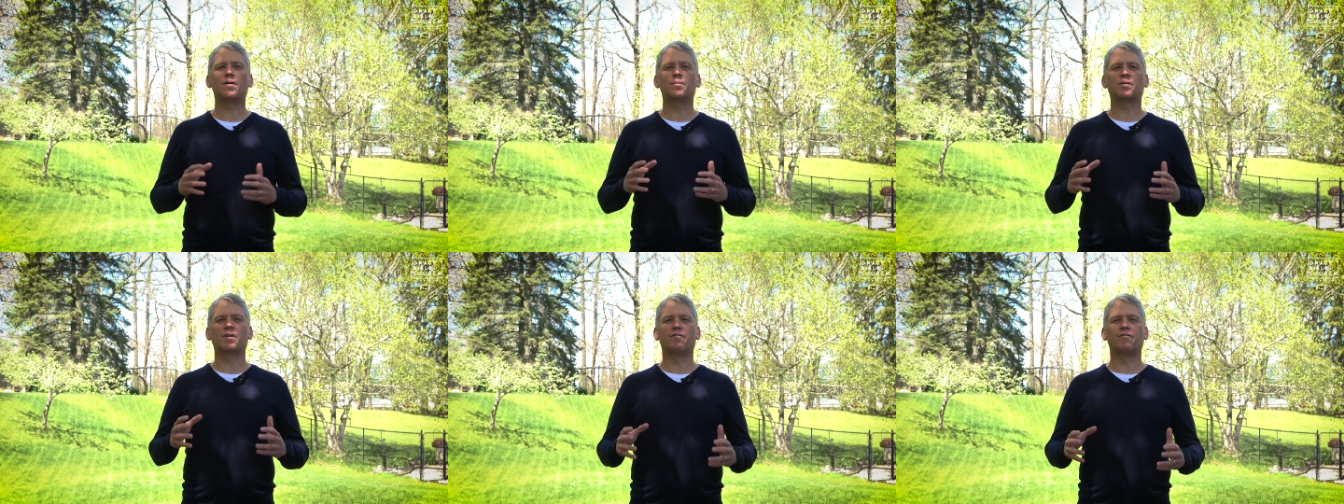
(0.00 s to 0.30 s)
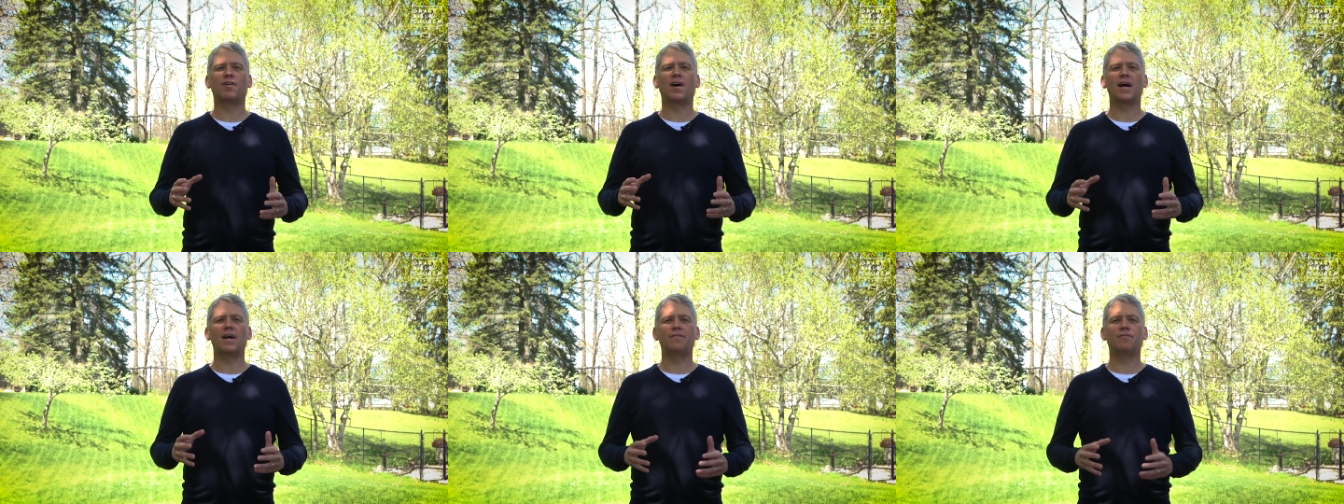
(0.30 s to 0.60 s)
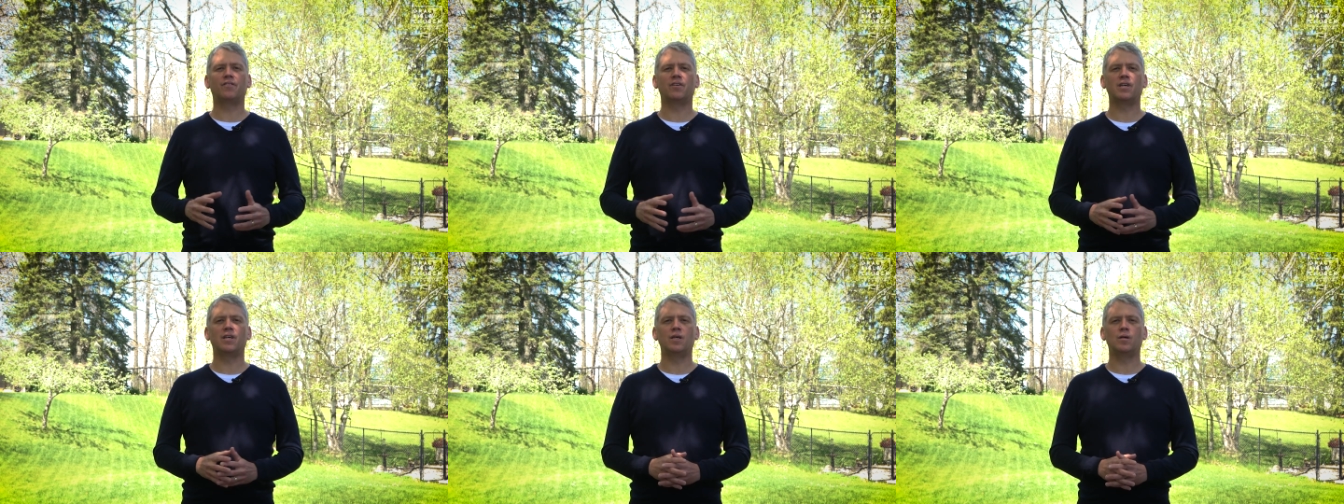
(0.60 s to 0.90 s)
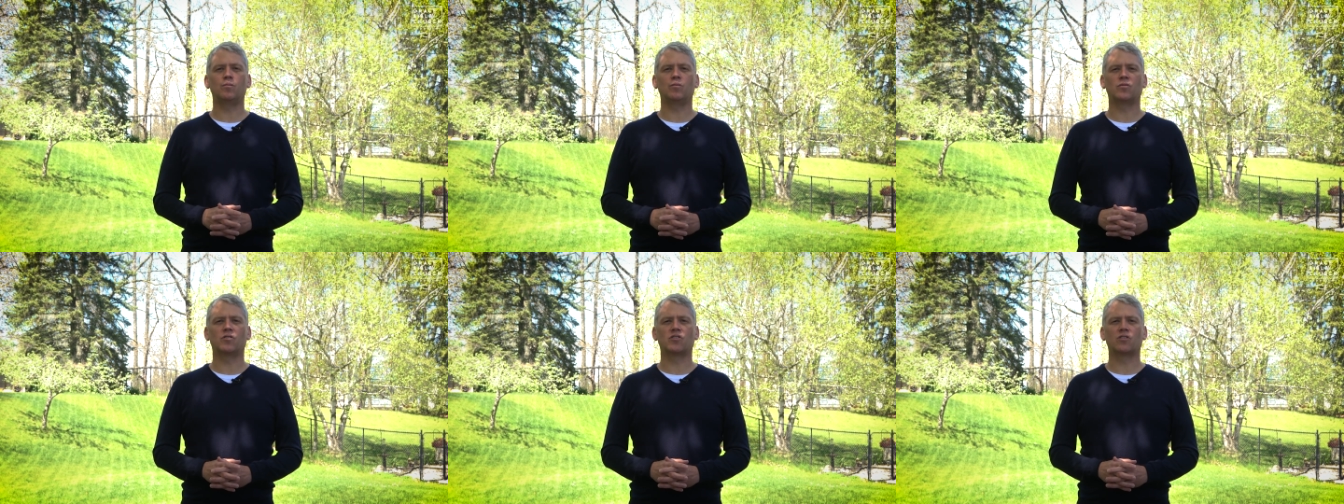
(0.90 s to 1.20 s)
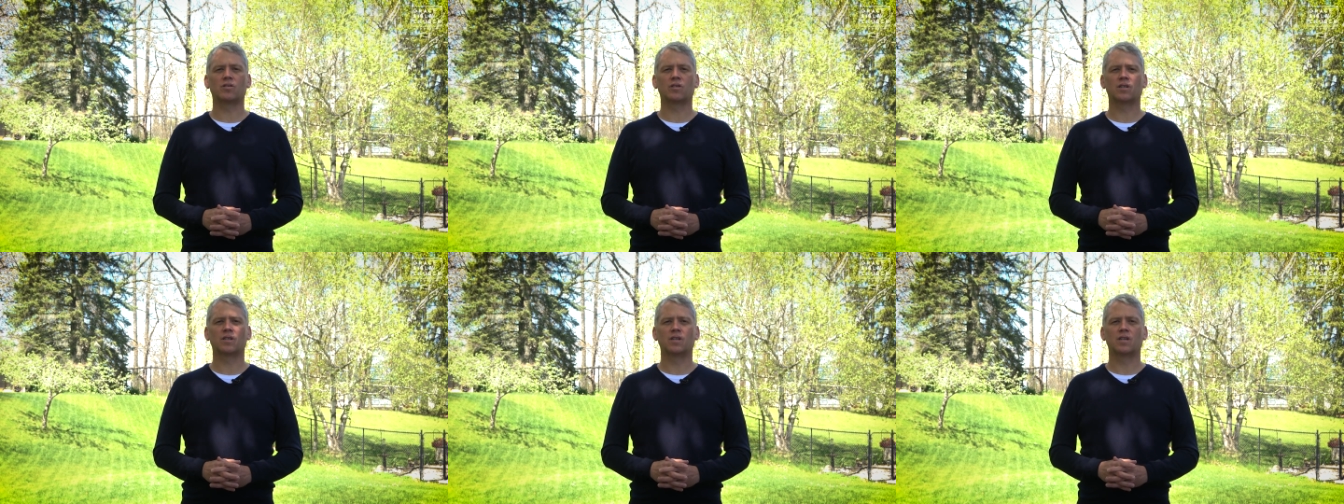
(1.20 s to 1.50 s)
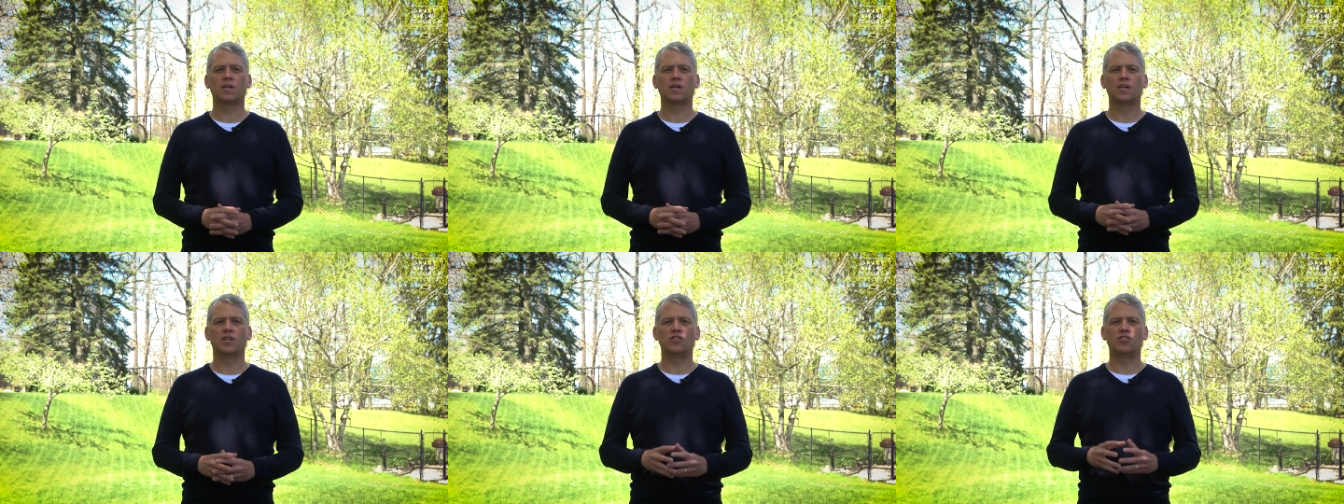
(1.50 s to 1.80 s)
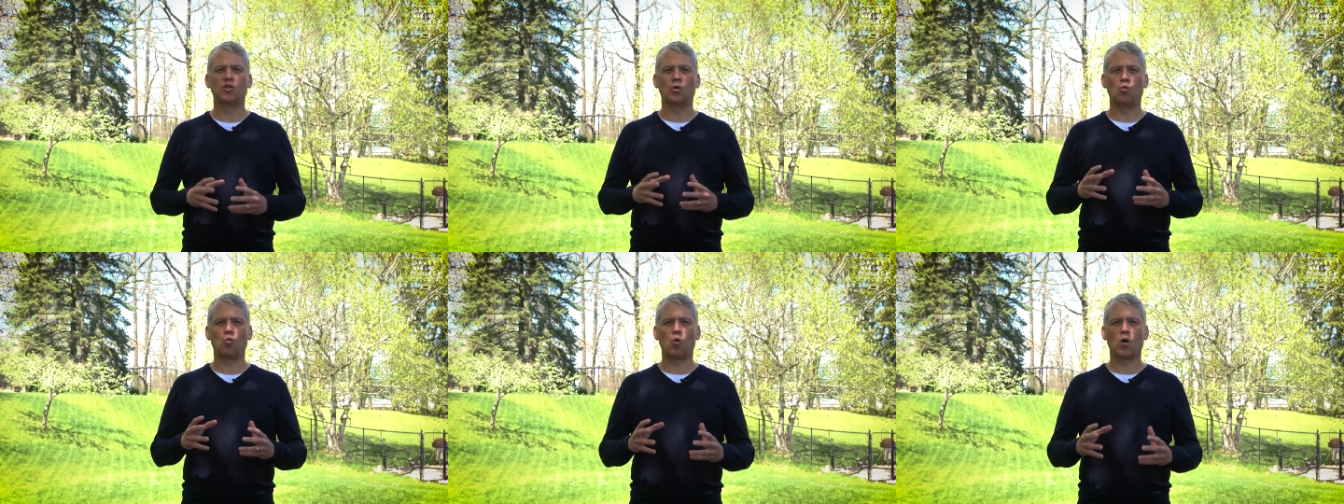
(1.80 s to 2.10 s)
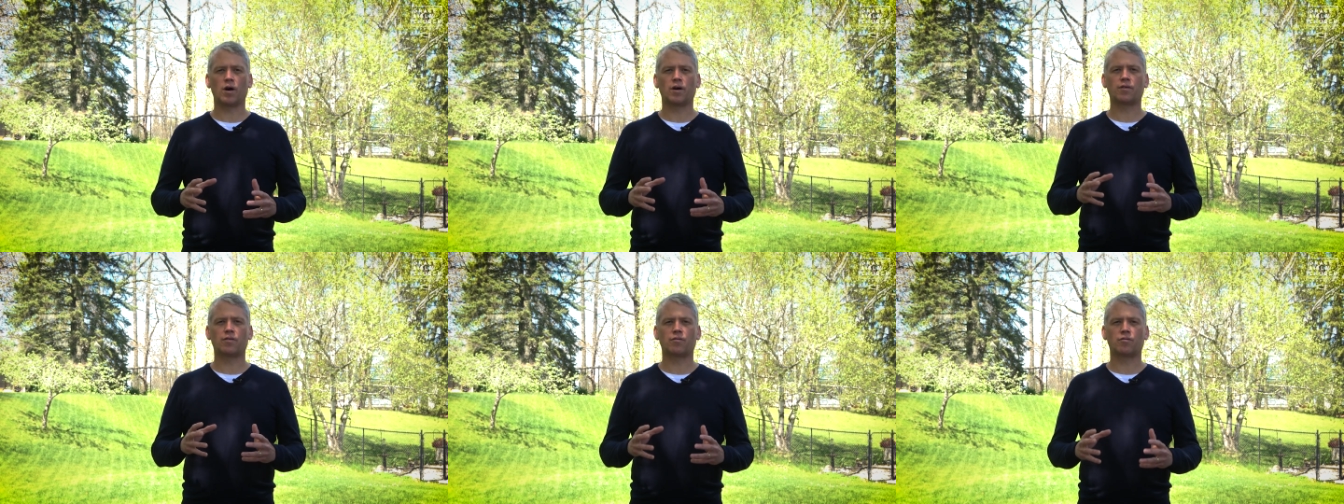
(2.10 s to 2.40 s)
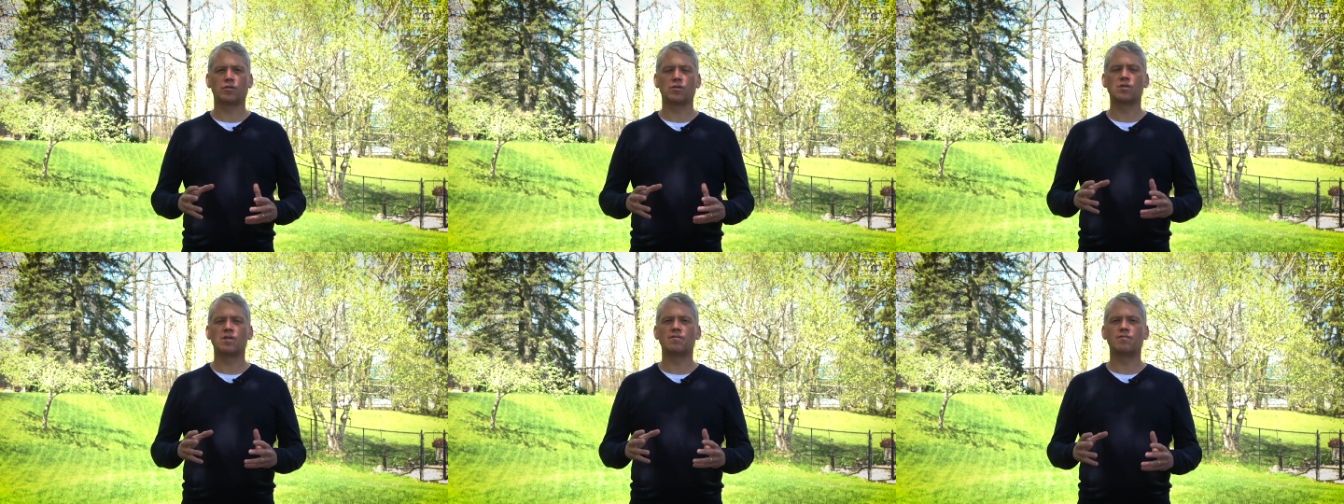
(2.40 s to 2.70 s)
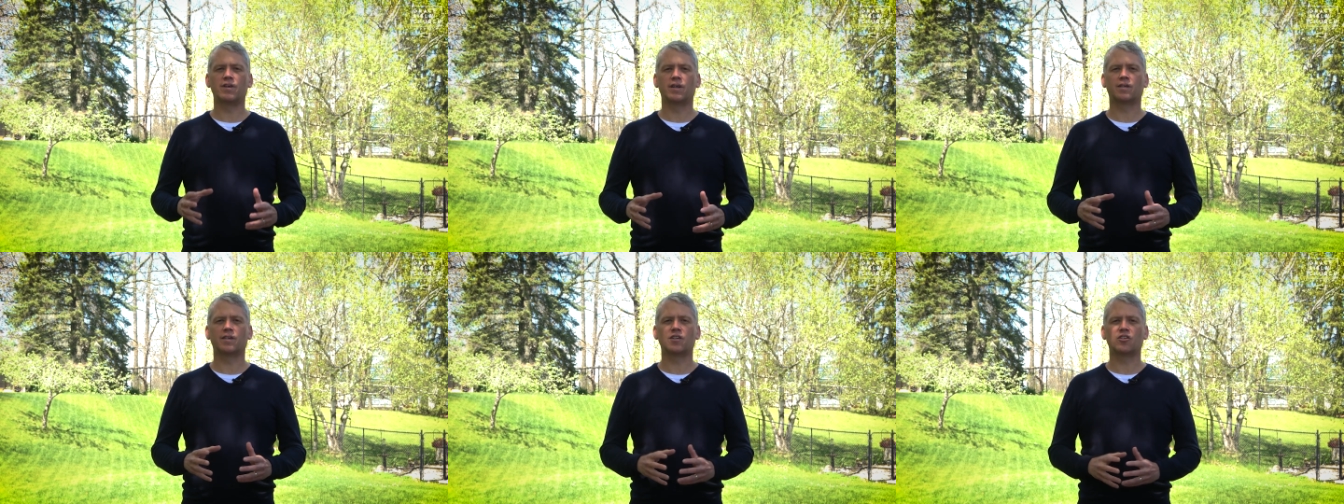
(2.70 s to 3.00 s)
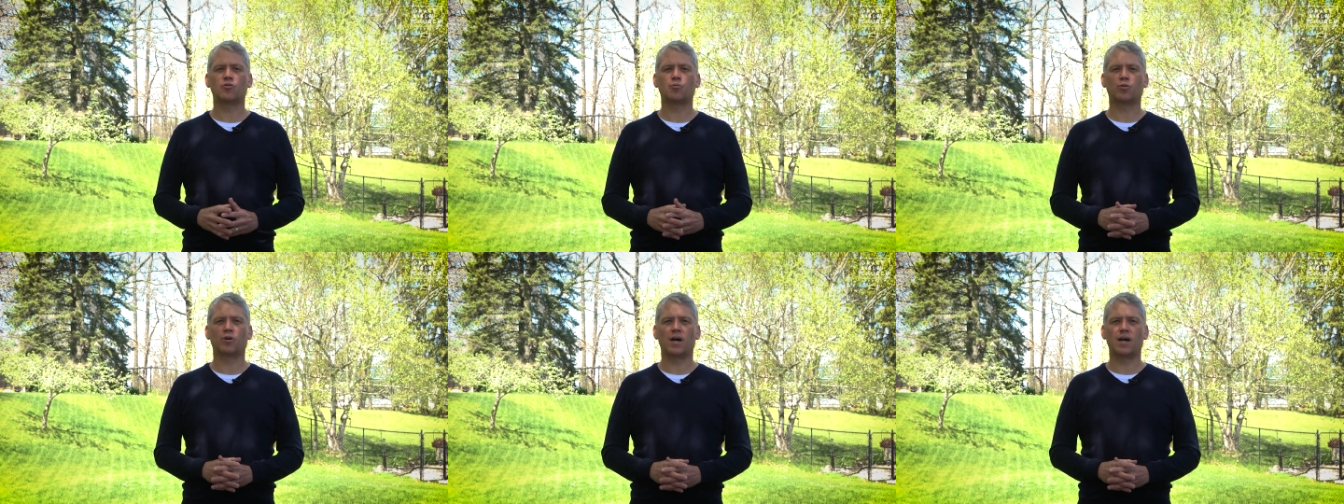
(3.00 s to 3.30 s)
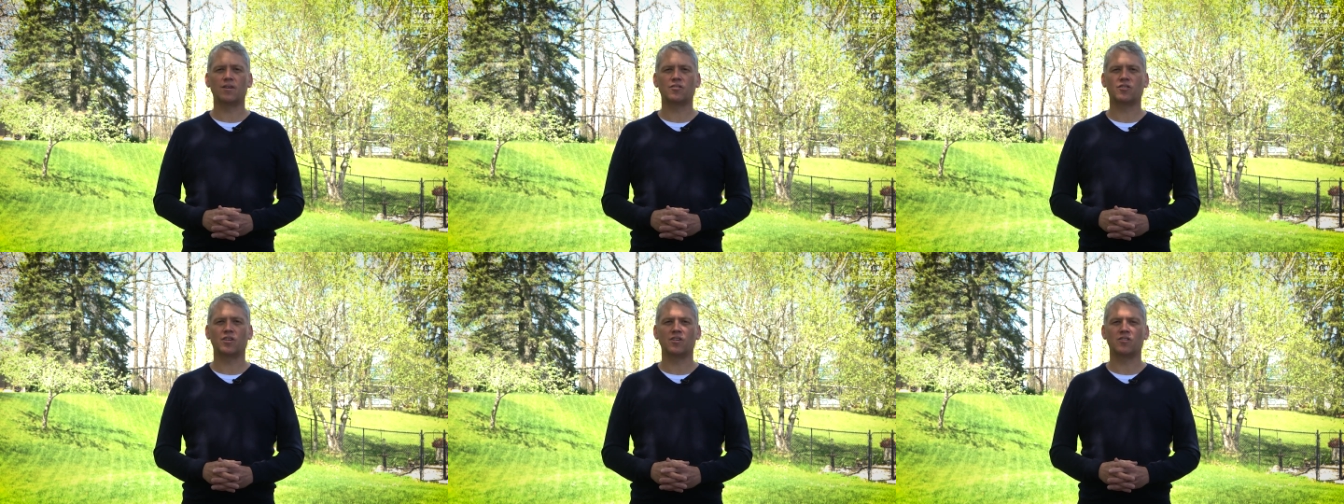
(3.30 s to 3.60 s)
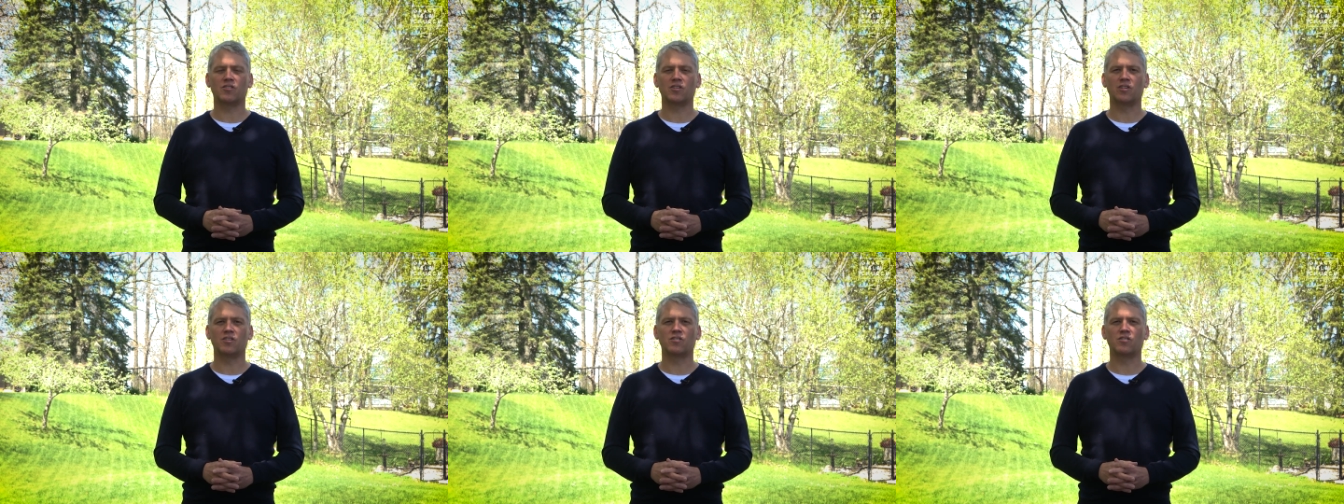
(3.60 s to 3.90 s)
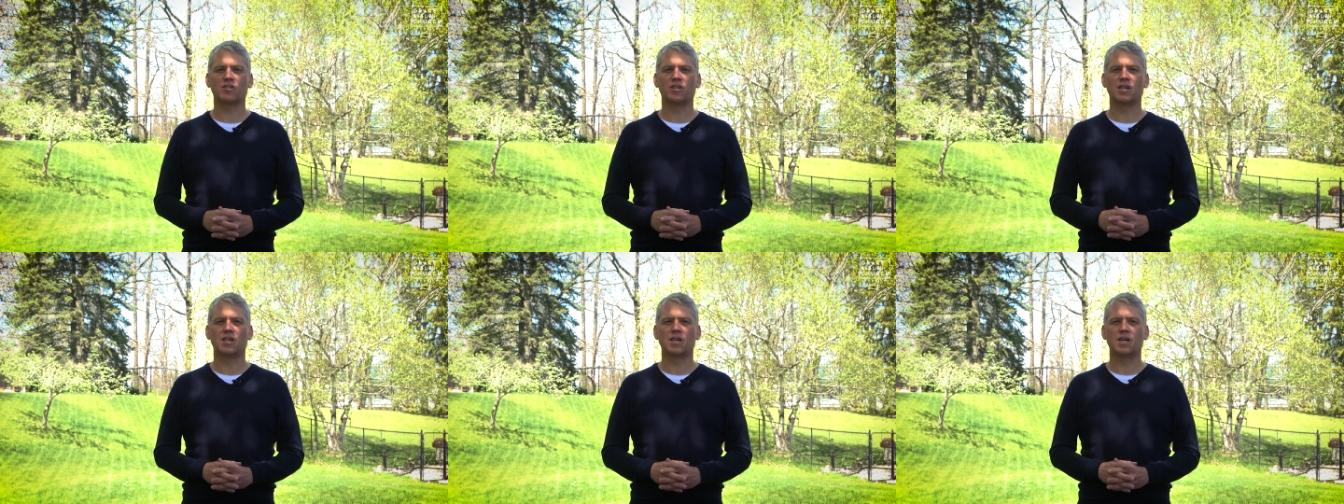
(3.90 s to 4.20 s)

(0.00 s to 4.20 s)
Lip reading: up to 5 teams to work through the various processes